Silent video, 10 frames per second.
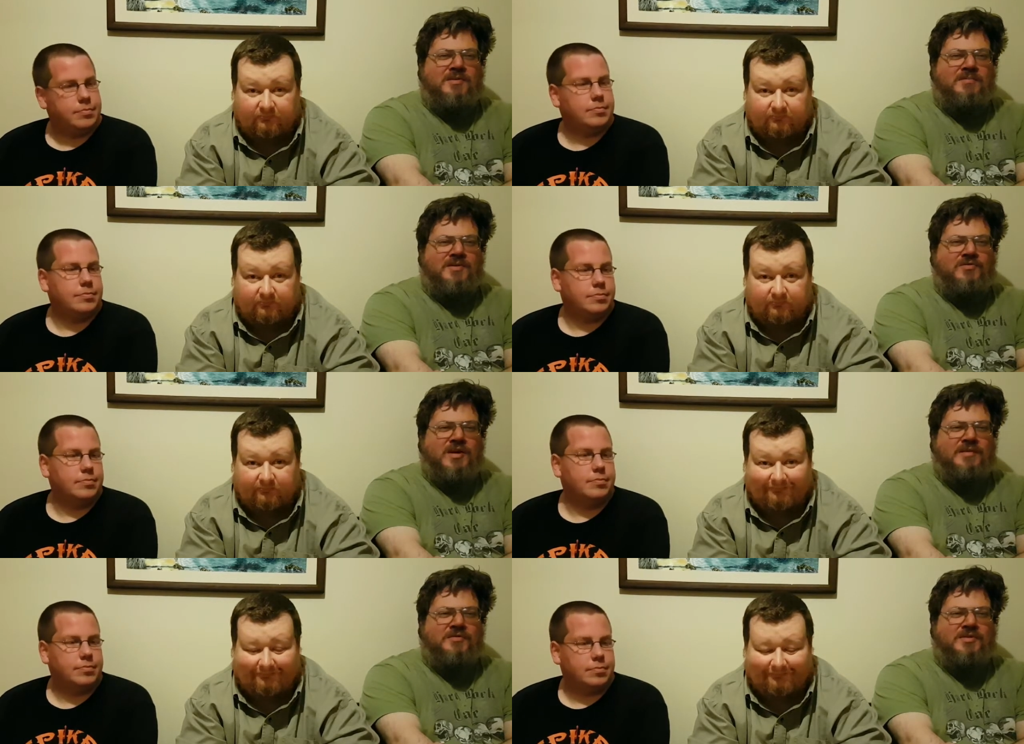Speaker 1: them, and the
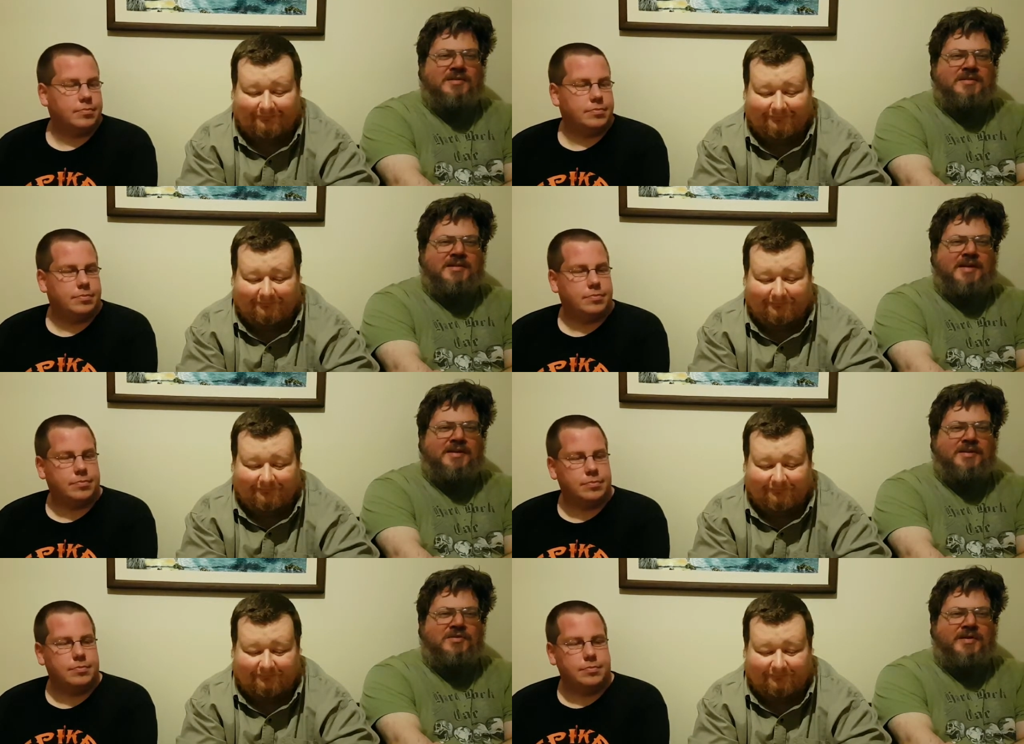drivers and
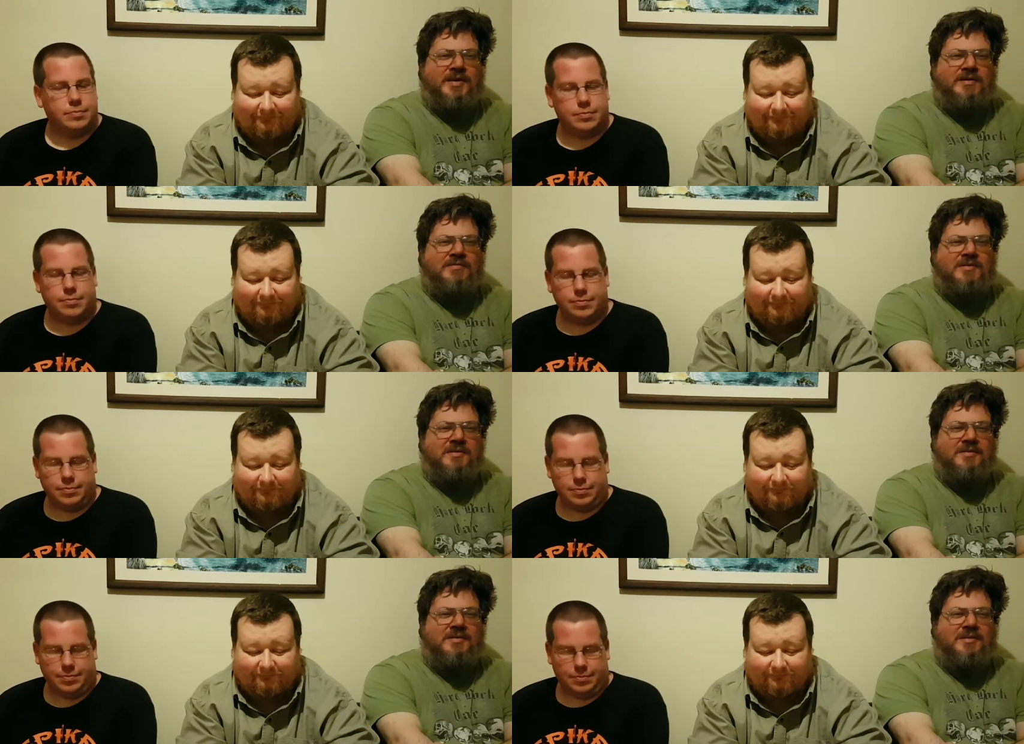gladiator you have
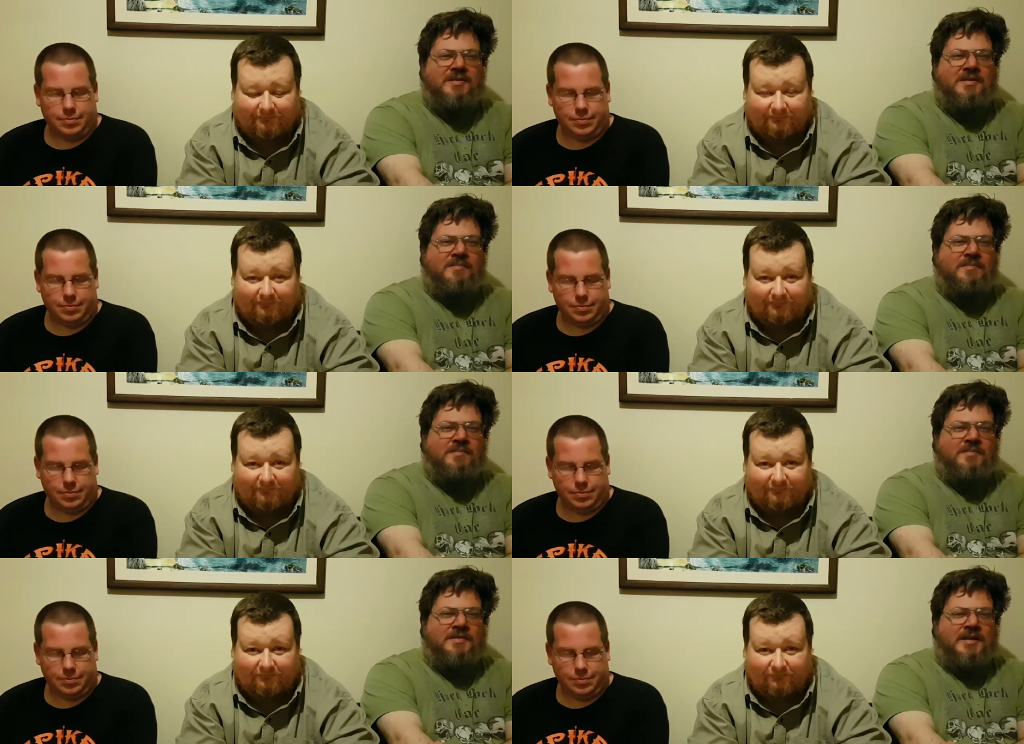
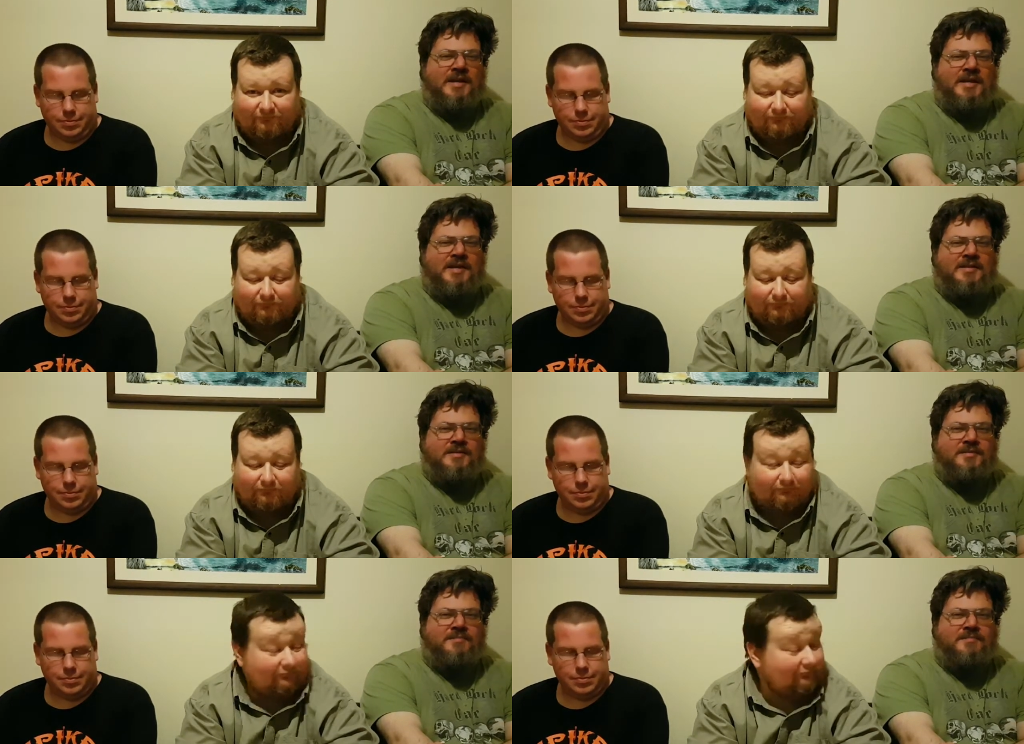and